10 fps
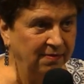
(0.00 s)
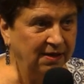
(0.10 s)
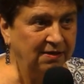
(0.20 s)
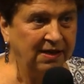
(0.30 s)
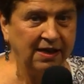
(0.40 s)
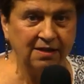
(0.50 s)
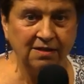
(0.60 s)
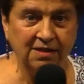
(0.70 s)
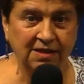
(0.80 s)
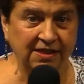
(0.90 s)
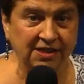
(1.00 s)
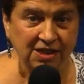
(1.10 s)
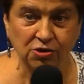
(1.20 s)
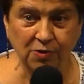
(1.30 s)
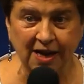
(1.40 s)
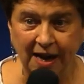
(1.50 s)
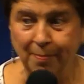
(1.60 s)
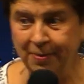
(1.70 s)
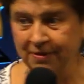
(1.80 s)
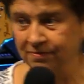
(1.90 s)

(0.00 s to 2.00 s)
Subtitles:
that this would happen.